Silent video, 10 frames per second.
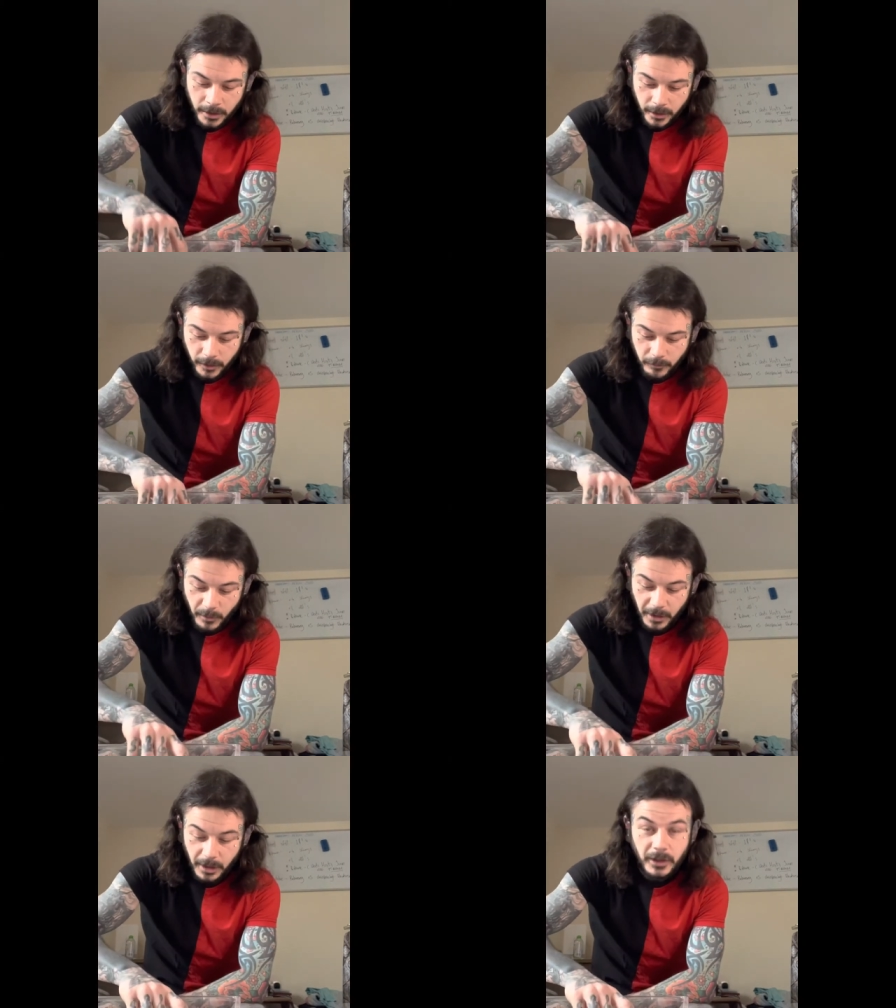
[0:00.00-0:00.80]
of my
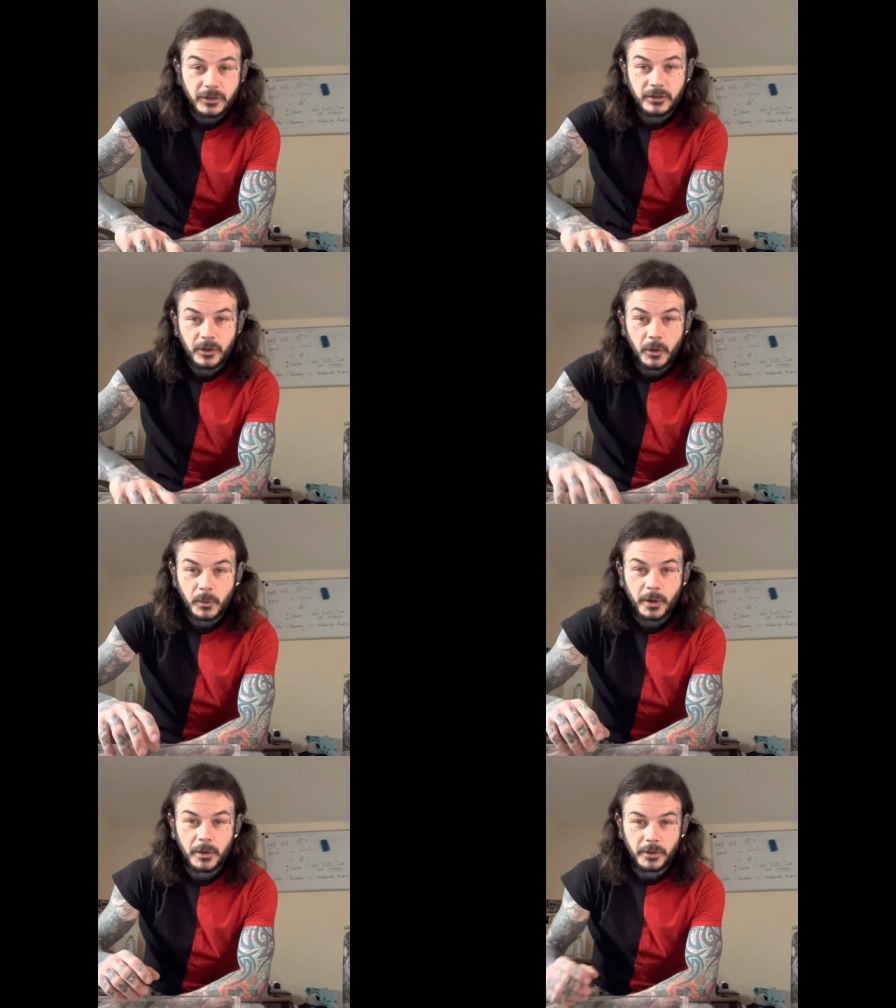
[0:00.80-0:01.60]
collection is old
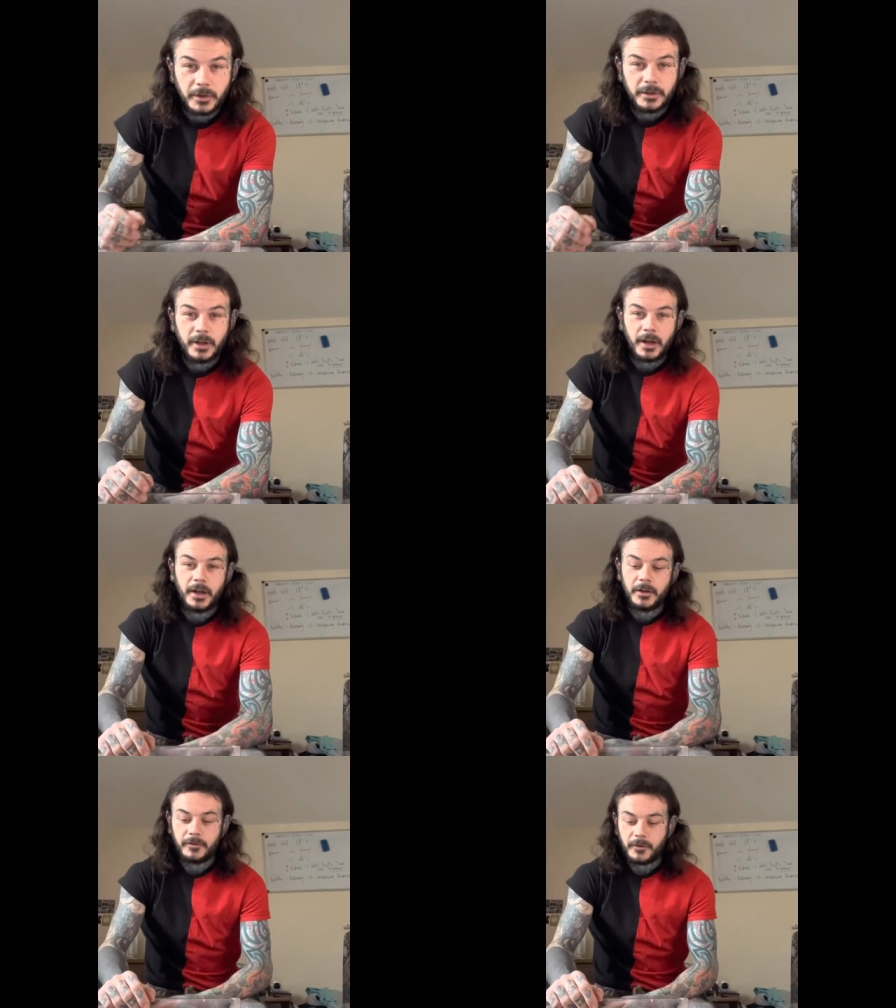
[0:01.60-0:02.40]
world
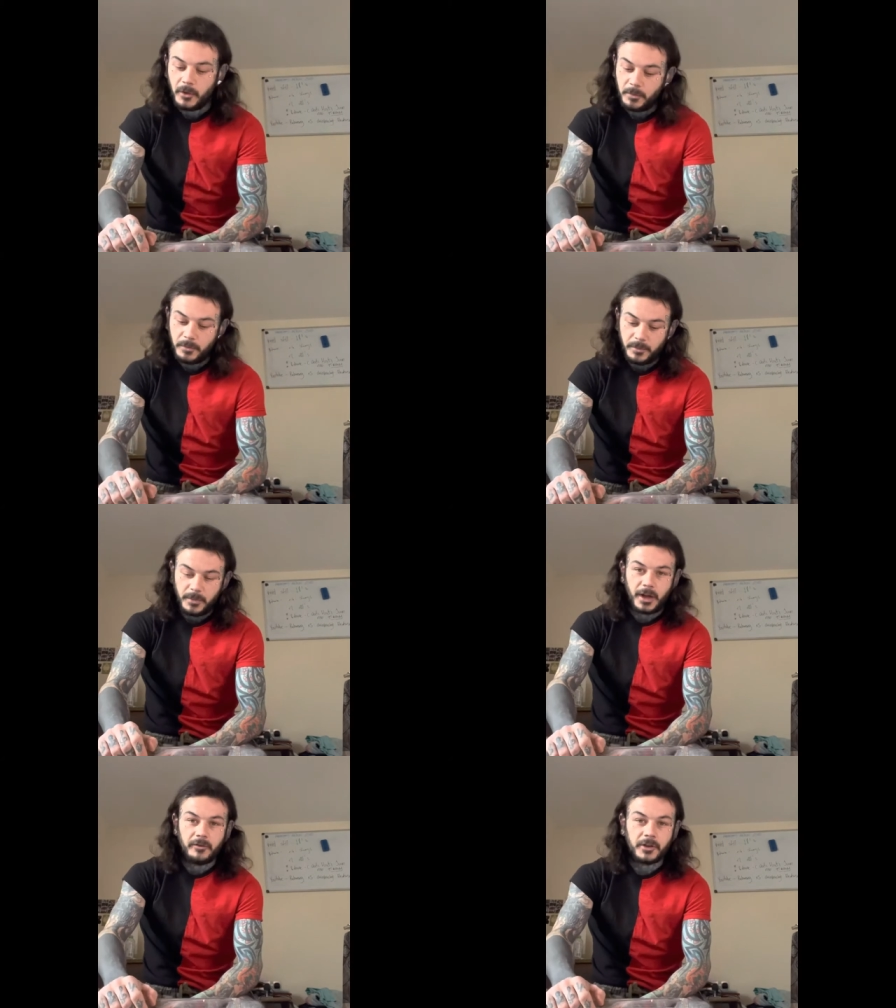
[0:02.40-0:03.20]
and from
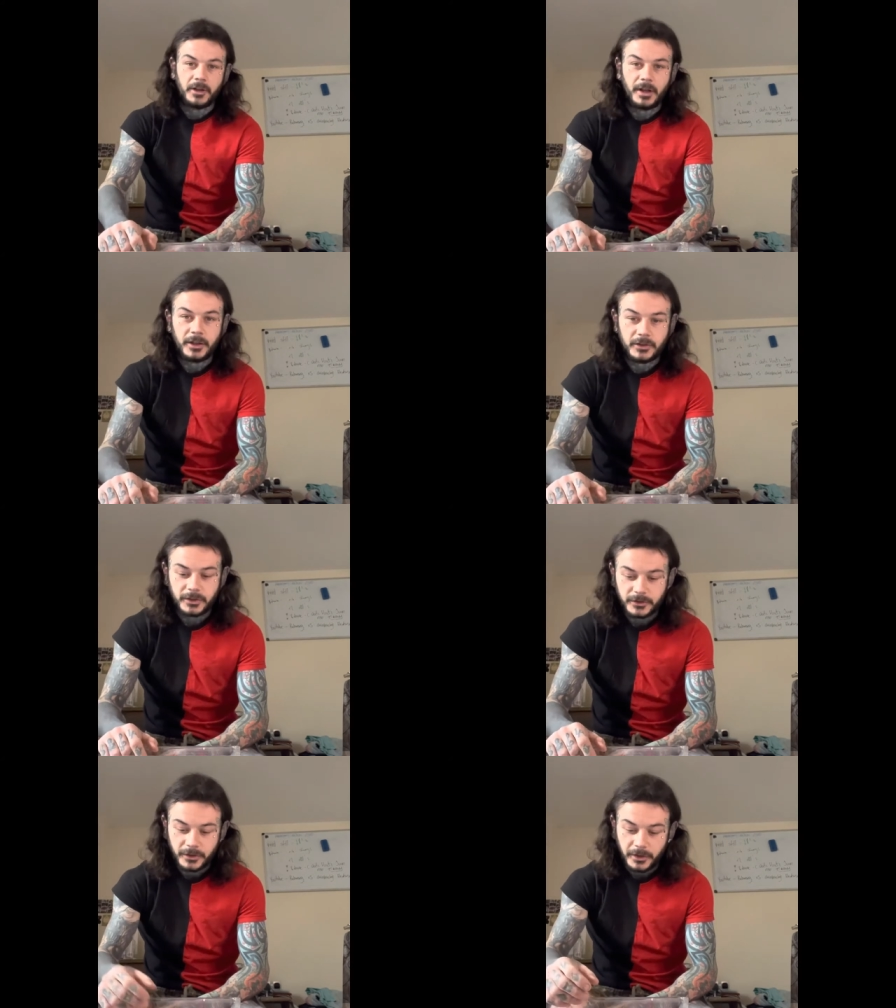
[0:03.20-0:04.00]
Africa, Asia.
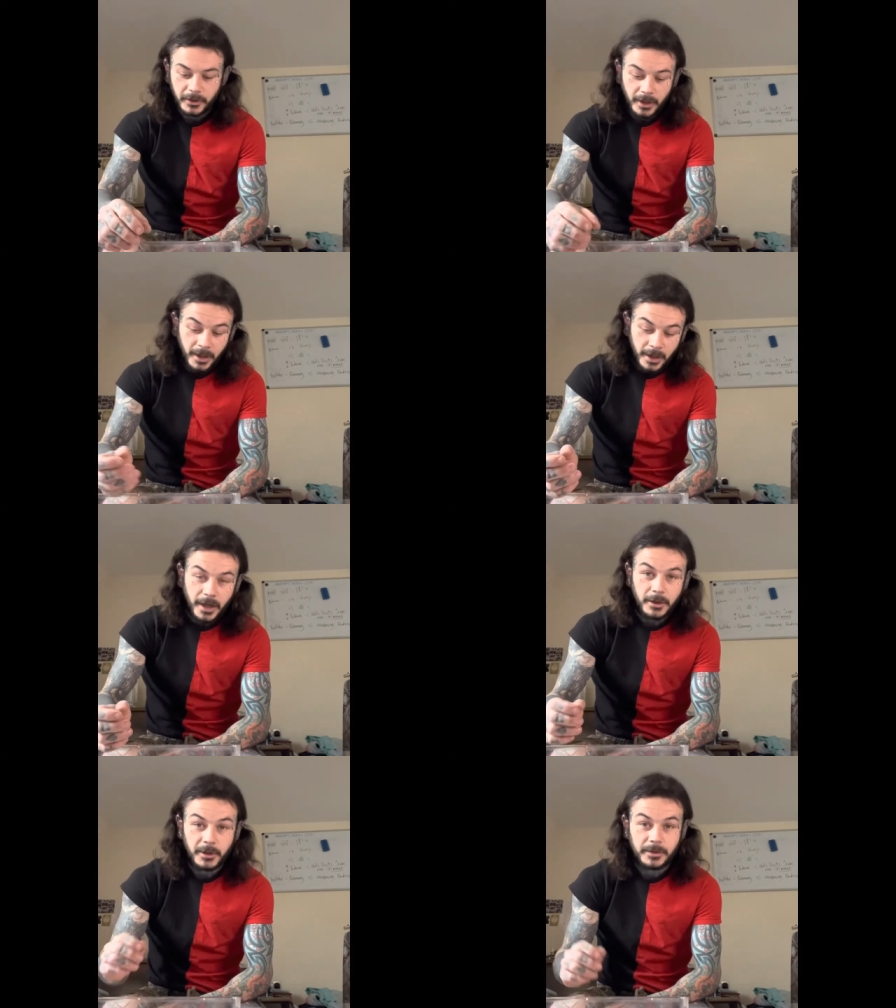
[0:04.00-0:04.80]
So
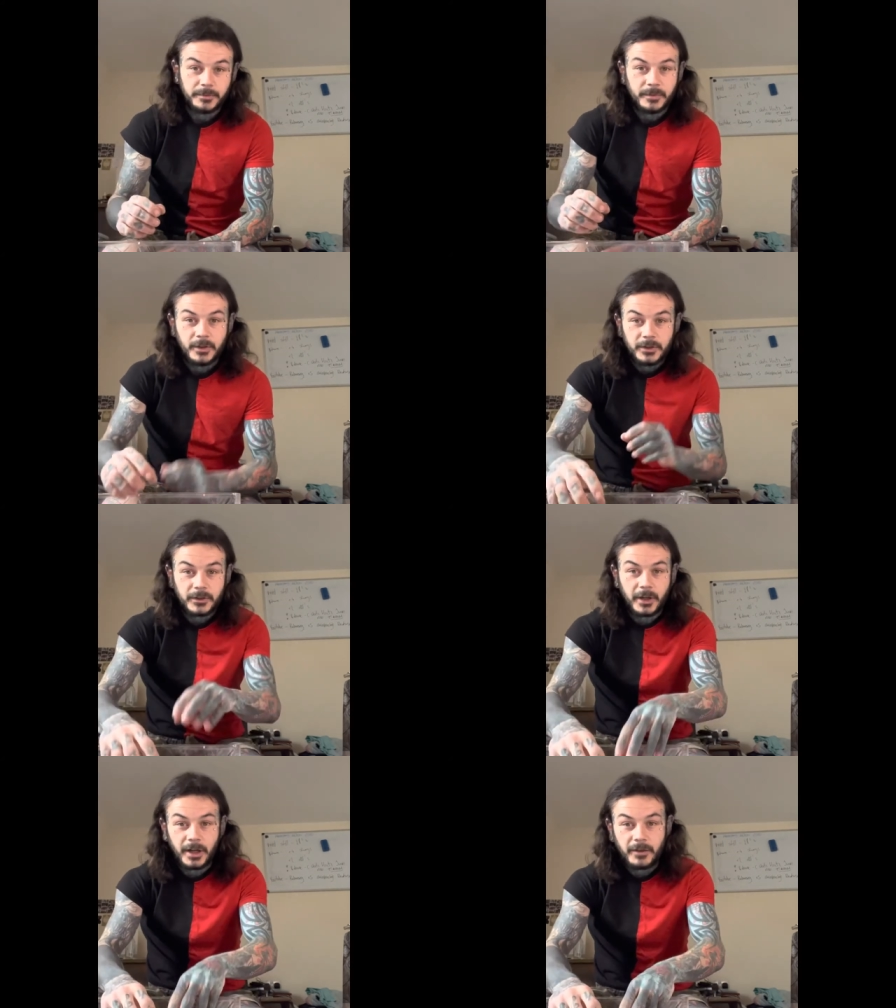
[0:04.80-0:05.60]
anyway, so
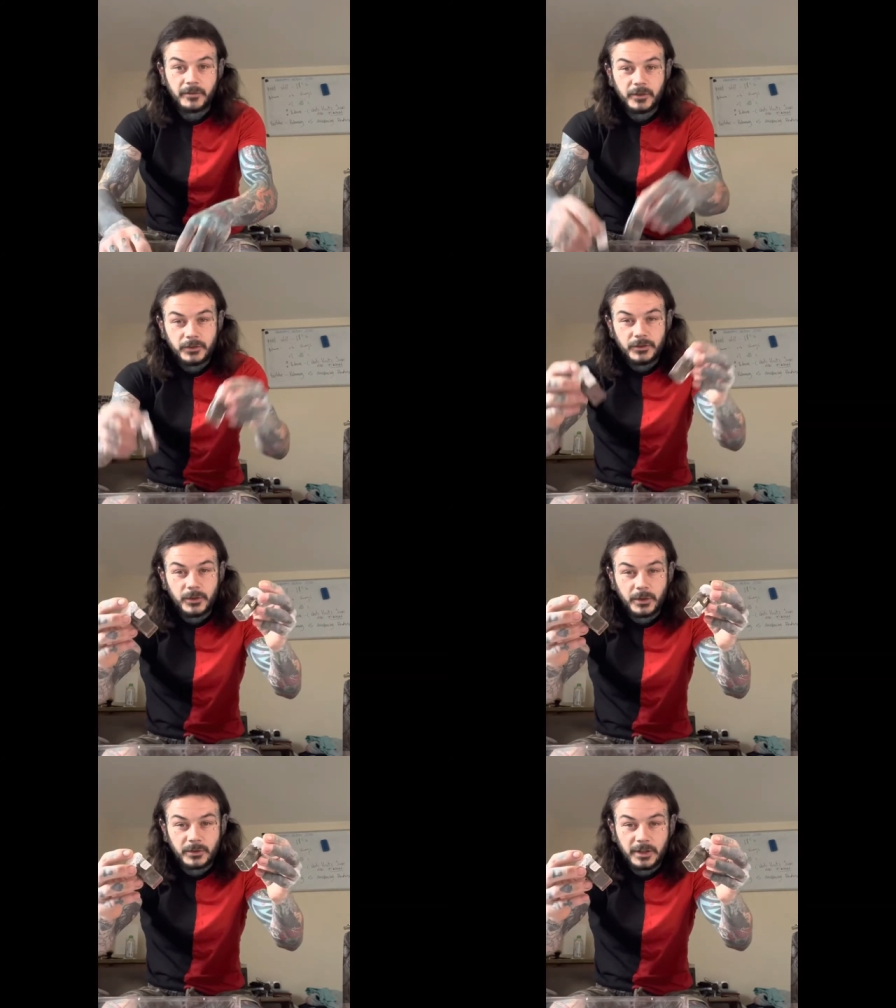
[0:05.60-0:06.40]
I have two
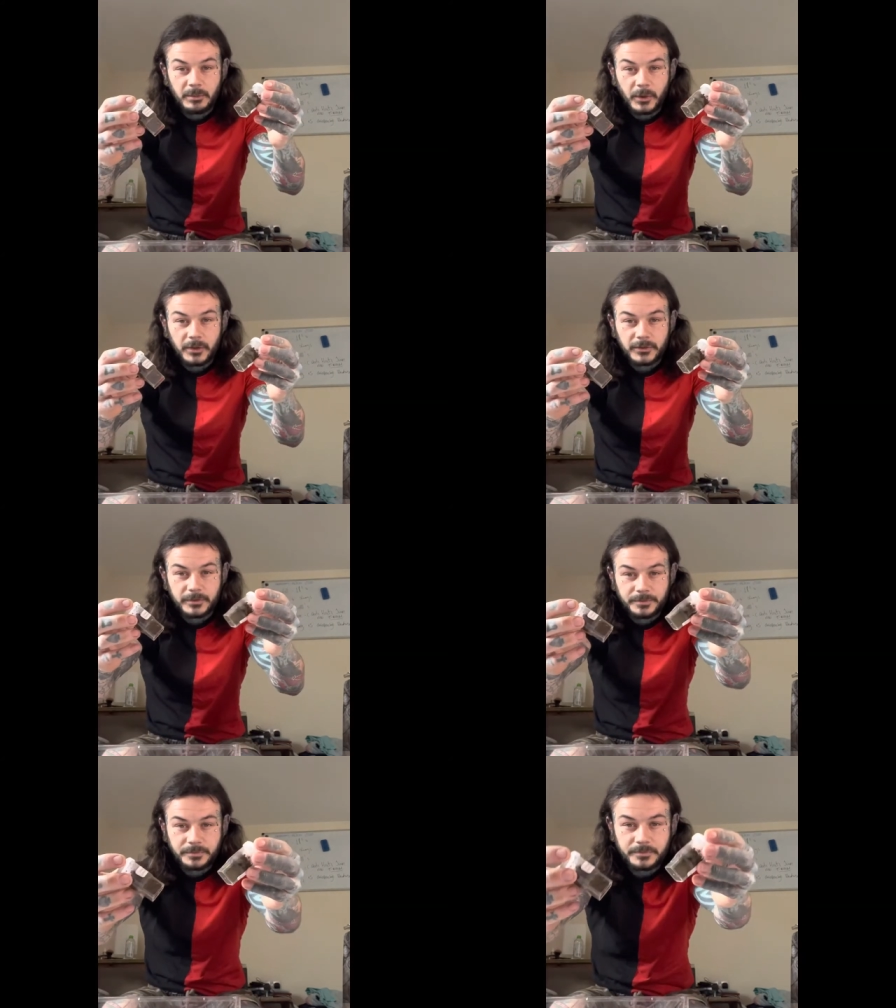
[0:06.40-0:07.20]
little sling pots
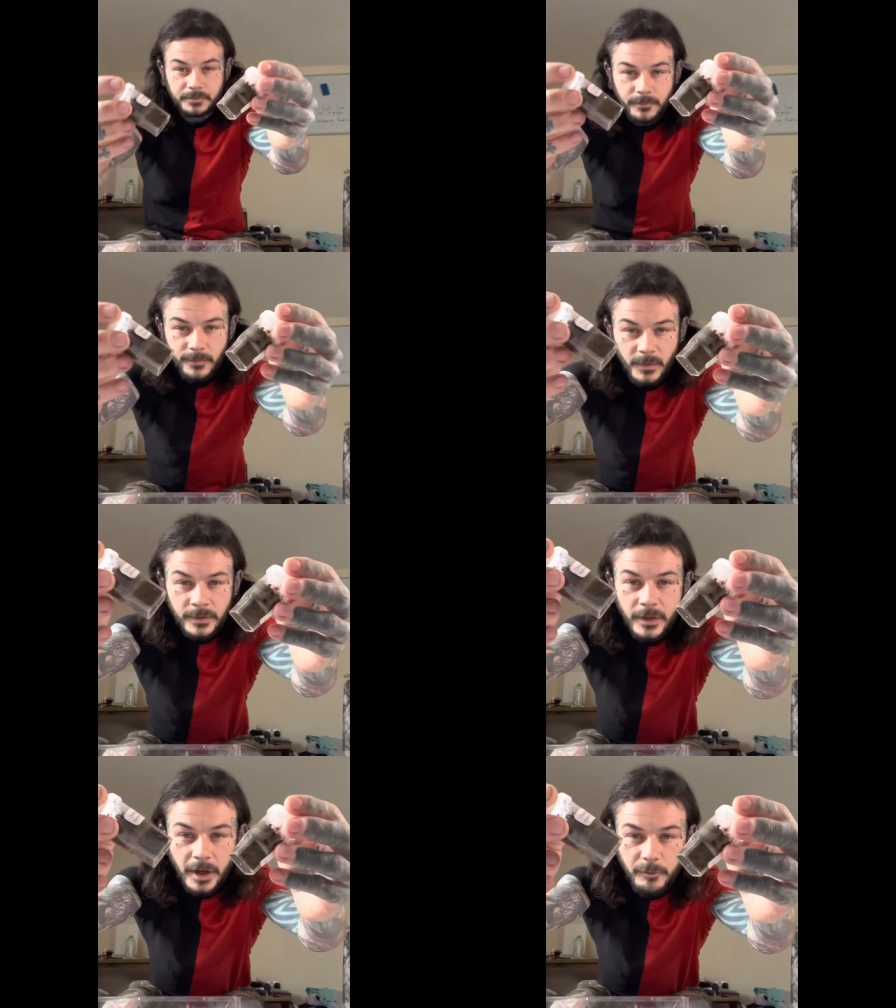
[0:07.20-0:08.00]

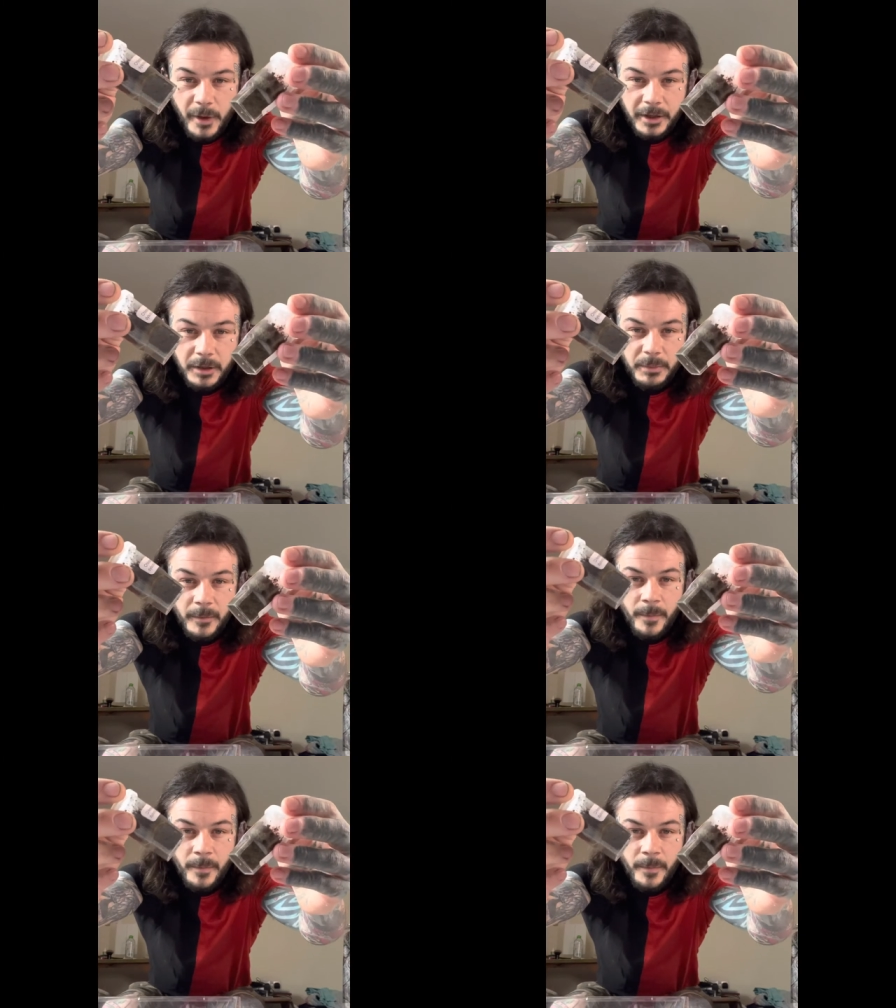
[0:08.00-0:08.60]
that I've made up.